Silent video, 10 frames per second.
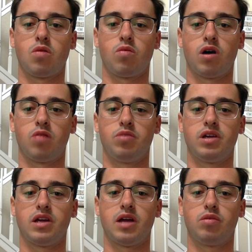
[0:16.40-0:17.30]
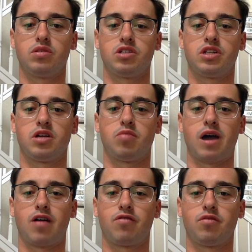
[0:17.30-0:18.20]
while being able to share
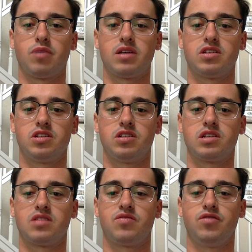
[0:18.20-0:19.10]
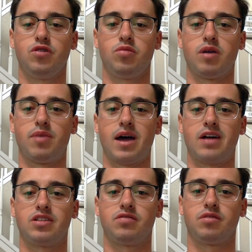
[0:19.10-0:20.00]
powerful messages has fueled my
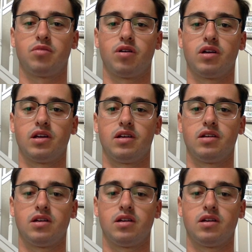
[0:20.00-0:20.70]
passion for marketing.